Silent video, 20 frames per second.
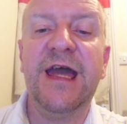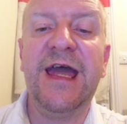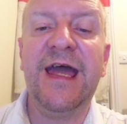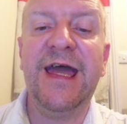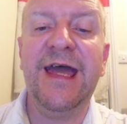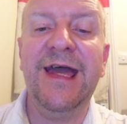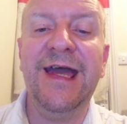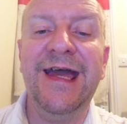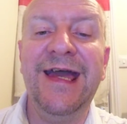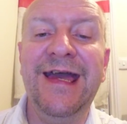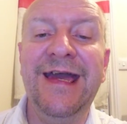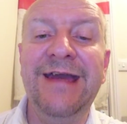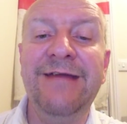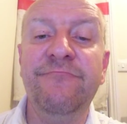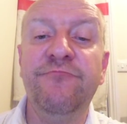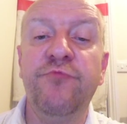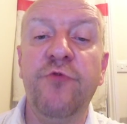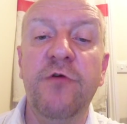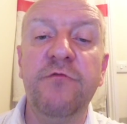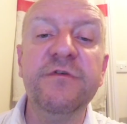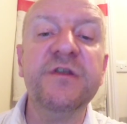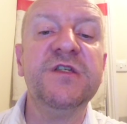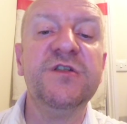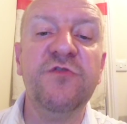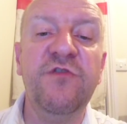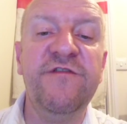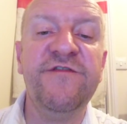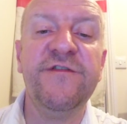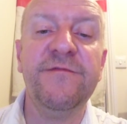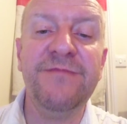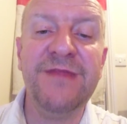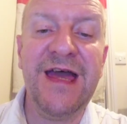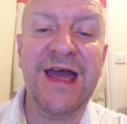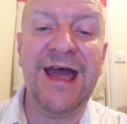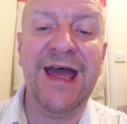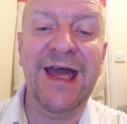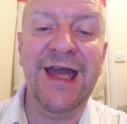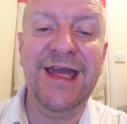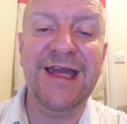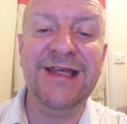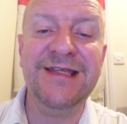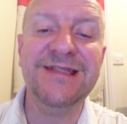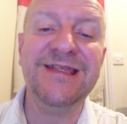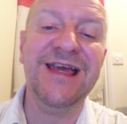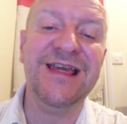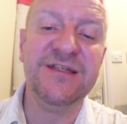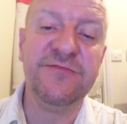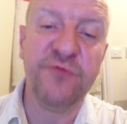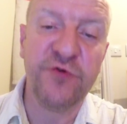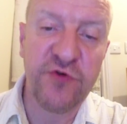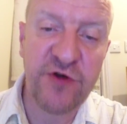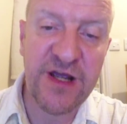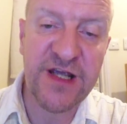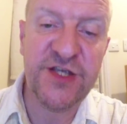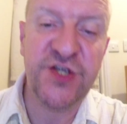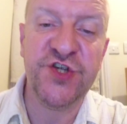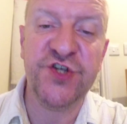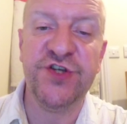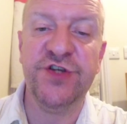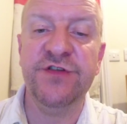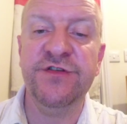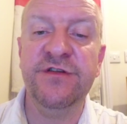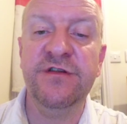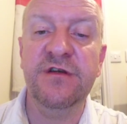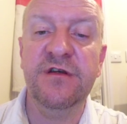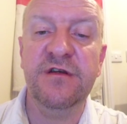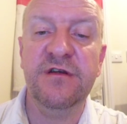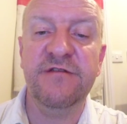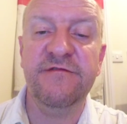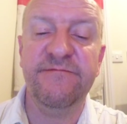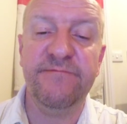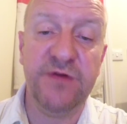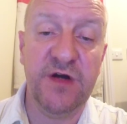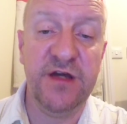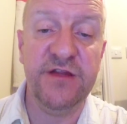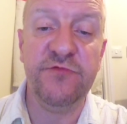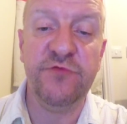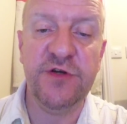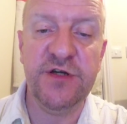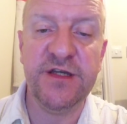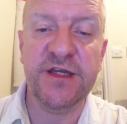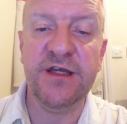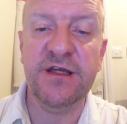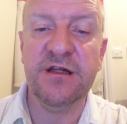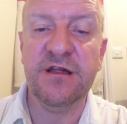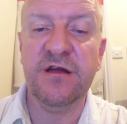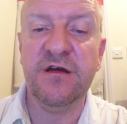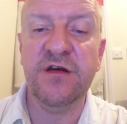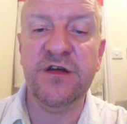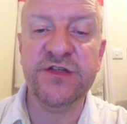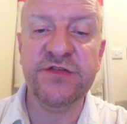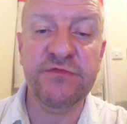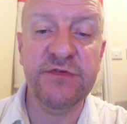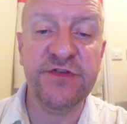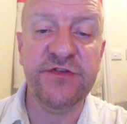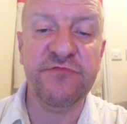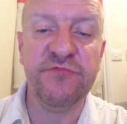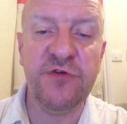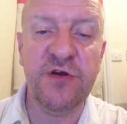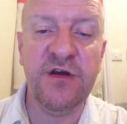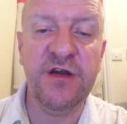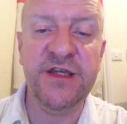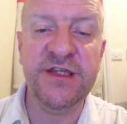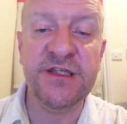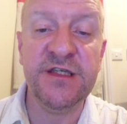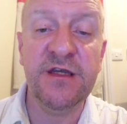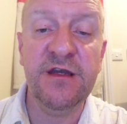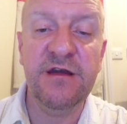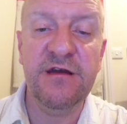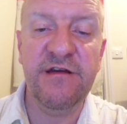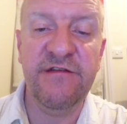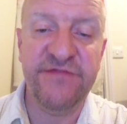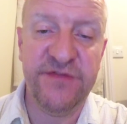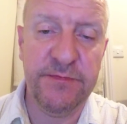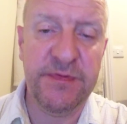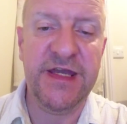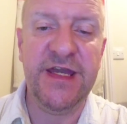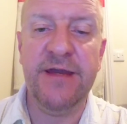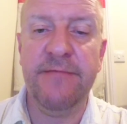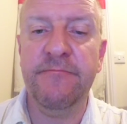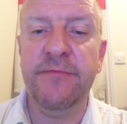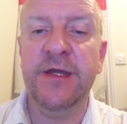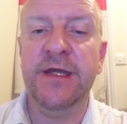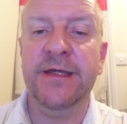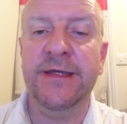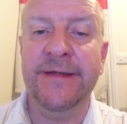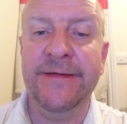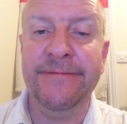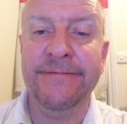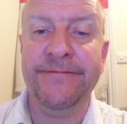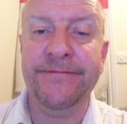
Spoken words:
And what we saw from that, in desperation by the working class, was the rise of the BNP.